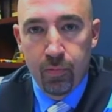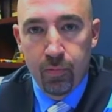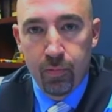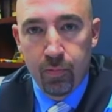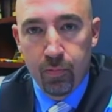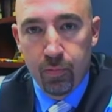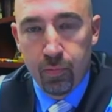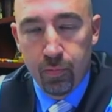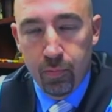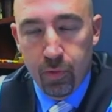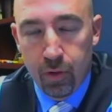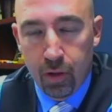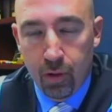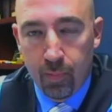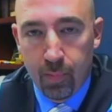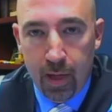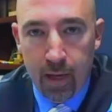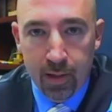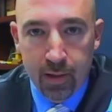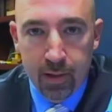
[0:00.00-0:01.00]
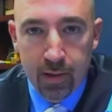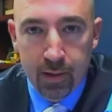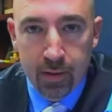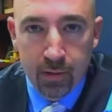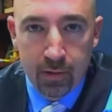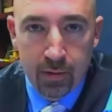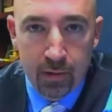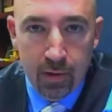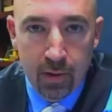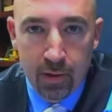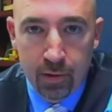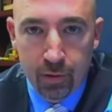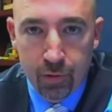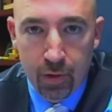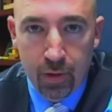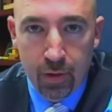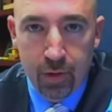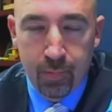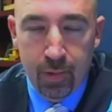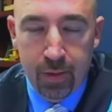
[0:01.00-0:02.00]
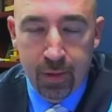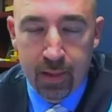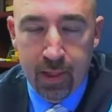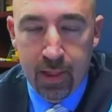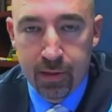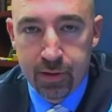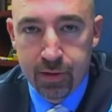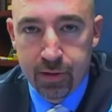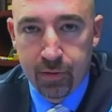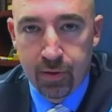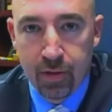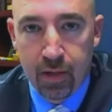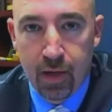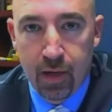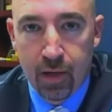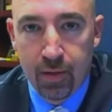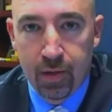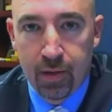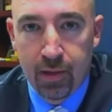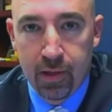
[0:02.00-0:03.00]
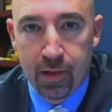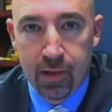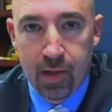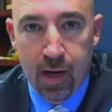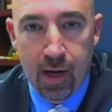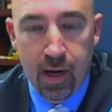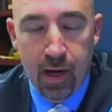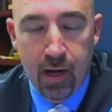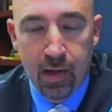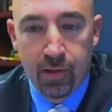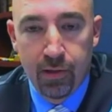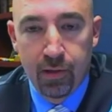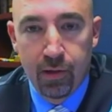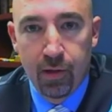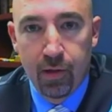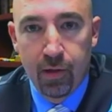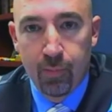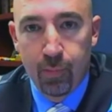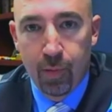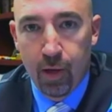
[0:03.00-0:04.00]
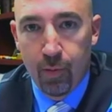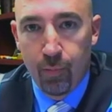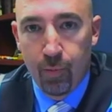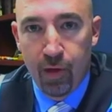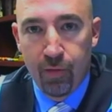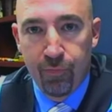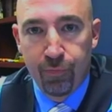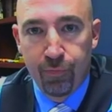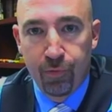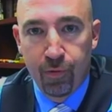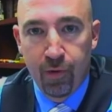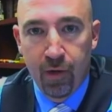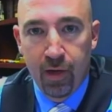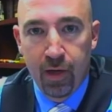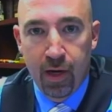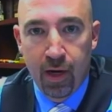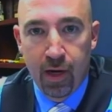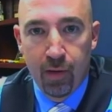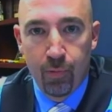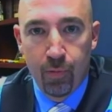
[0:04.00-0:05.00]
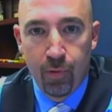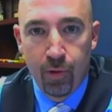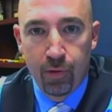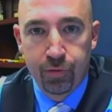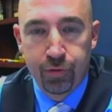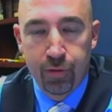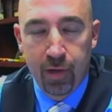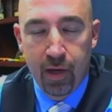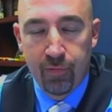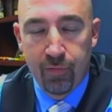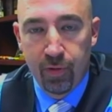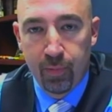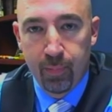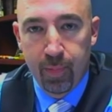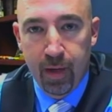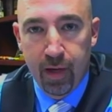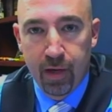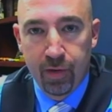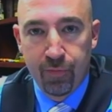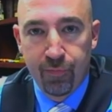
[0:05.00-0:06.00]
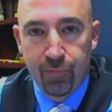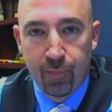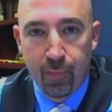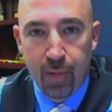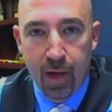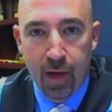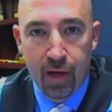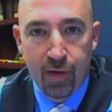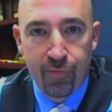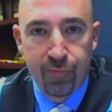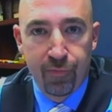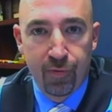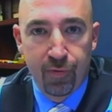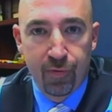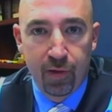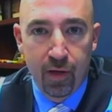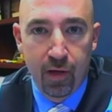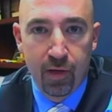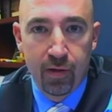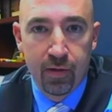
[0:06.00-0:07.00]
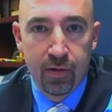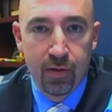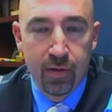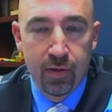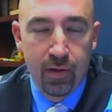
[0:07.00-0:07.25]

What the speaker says: you know, back in on Christmas Day 2009, my wife Lori and I were traveling back from Africa,